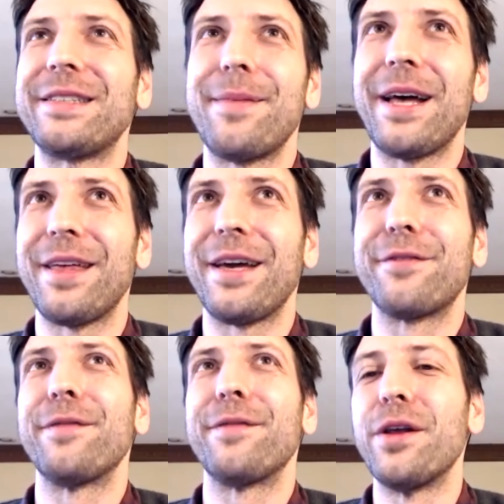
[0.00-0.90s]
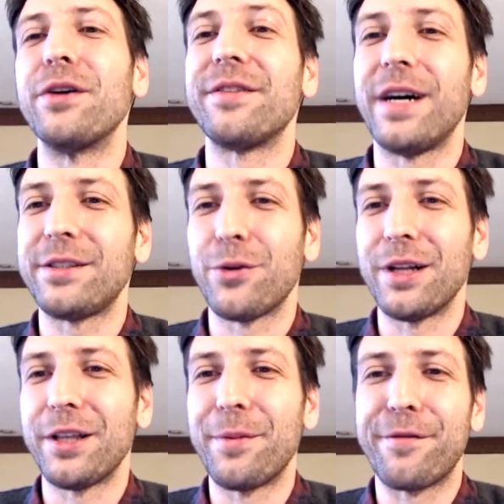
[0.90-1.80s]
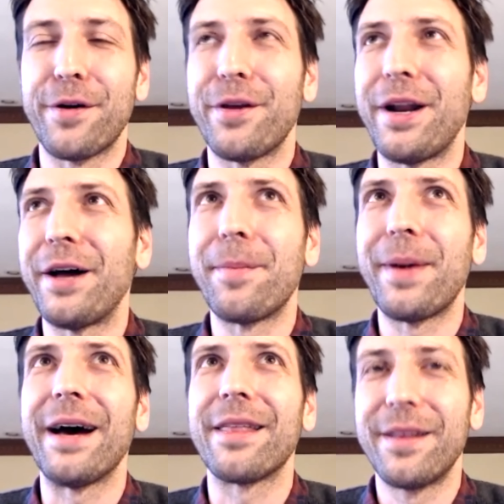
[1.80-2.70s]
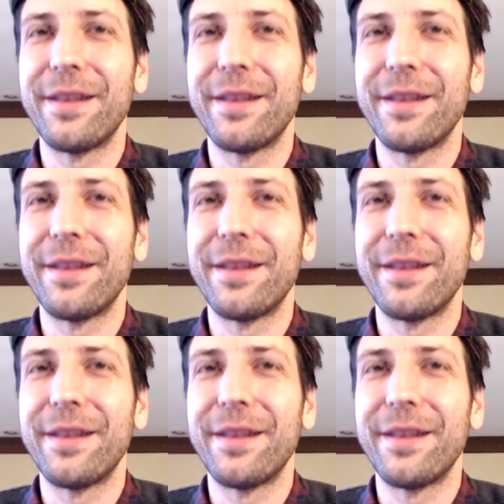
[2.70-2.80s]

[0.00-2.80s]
I mean, I think for those of us who are a little bit further down the path.